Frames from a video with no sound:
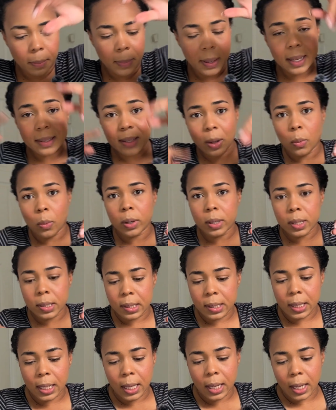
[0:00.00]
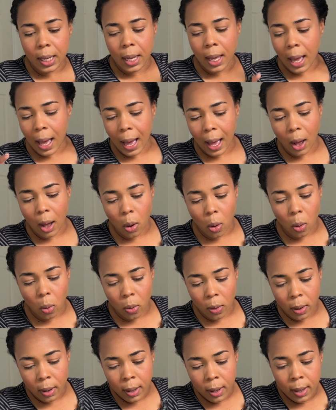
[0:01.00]
because I want to see
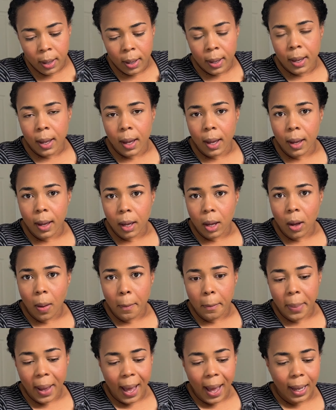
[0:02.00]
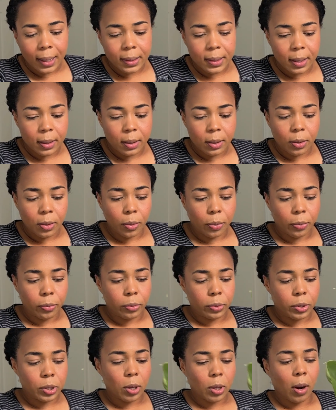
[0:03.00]
how compacted the
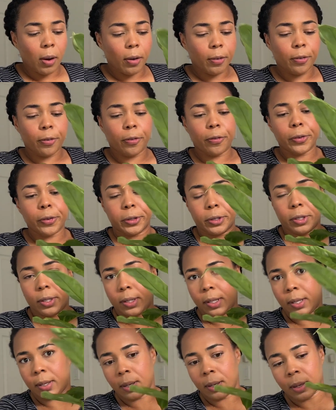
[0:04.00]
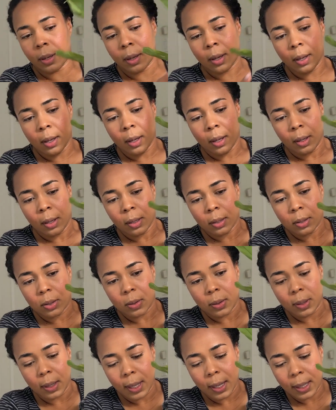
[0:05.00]
roots are first.
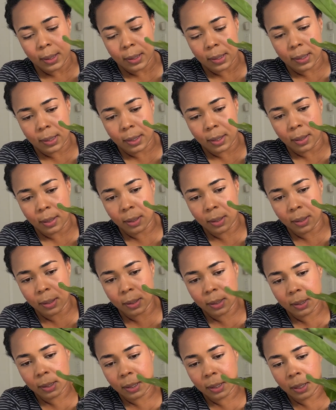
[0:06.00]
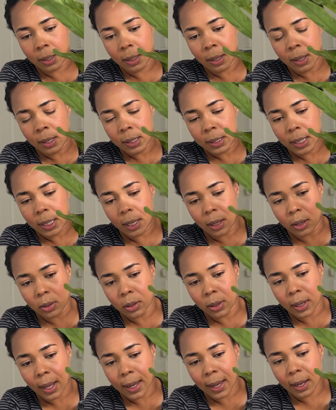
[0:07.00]
So let's take a
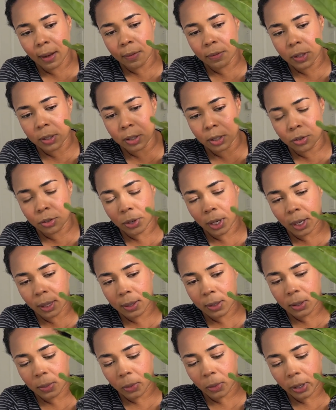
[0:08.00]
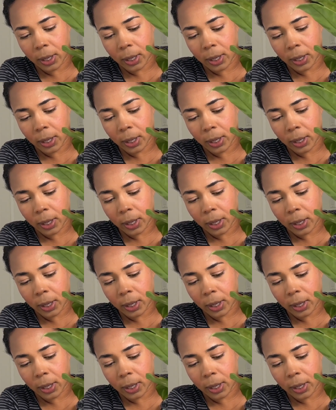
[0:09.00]
look. I gave this a drink this